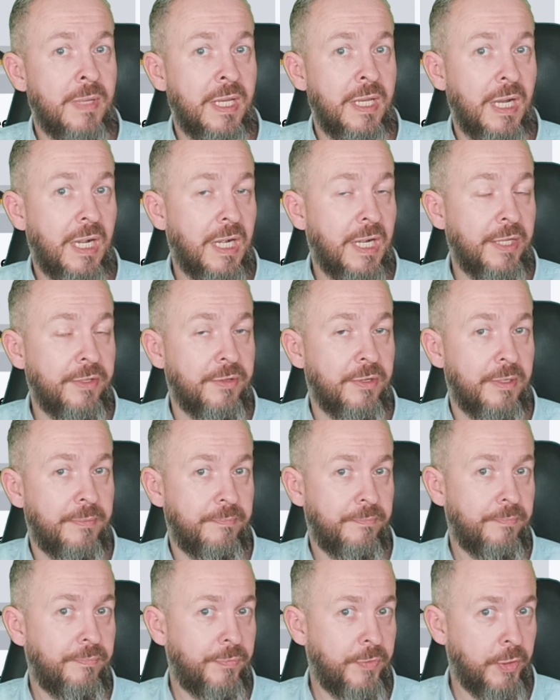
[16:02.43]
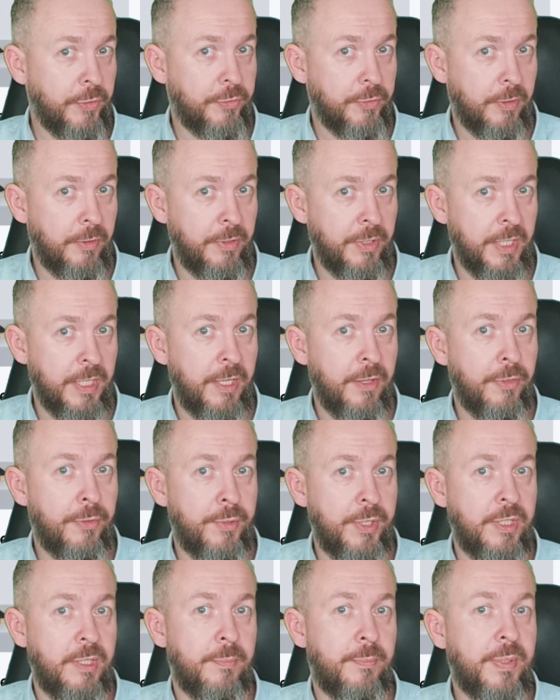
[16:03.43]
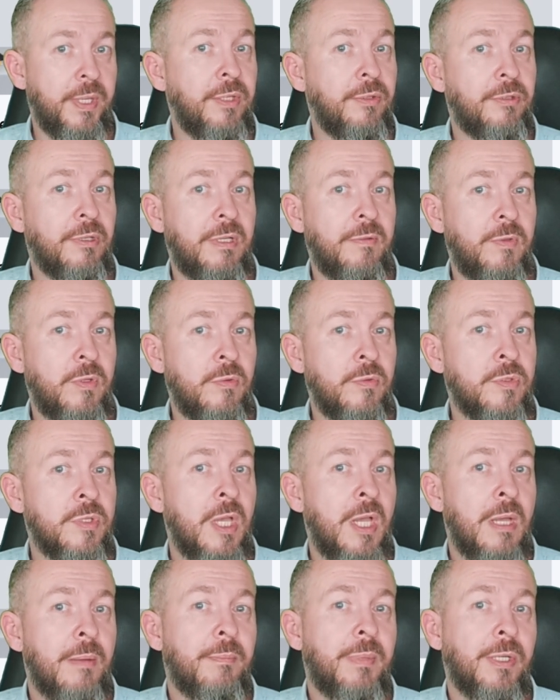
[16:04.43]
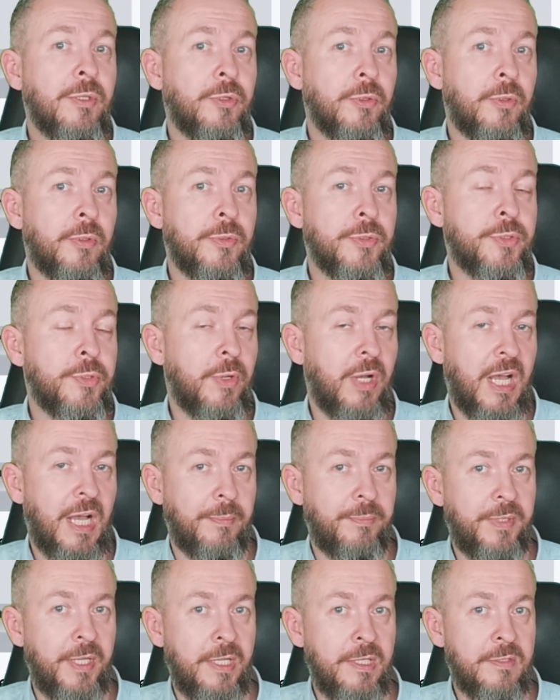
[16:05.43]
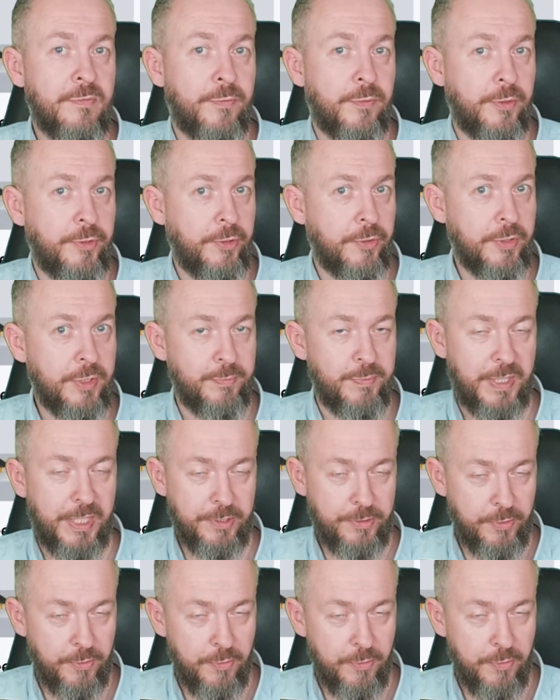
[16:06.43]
my other, not only 3D printer reviews, but also updates for your smart